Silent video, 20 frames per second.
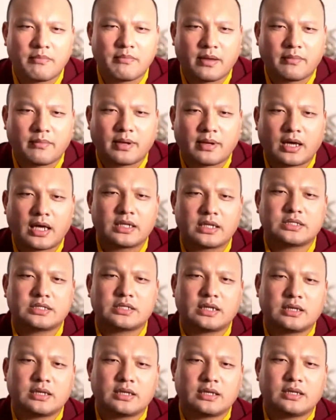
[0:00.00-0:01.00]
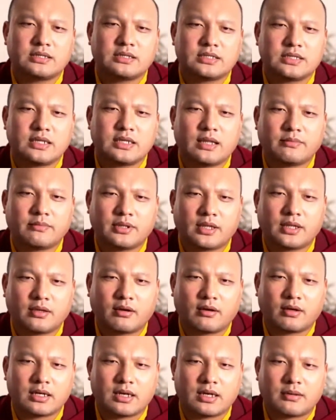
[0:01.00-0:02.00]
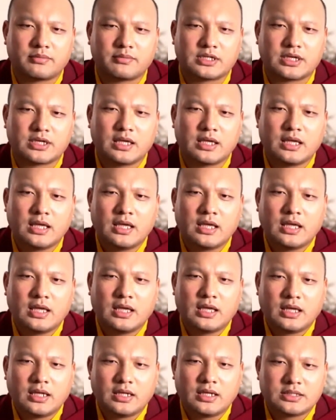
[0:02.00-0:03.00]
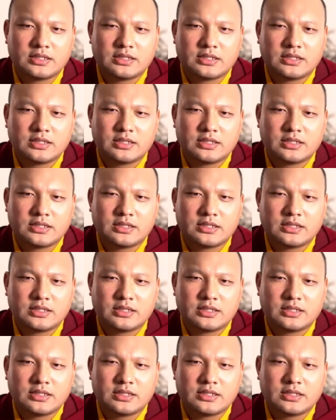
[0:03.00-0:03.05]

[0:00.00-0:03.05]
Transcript: monks to for lamas to study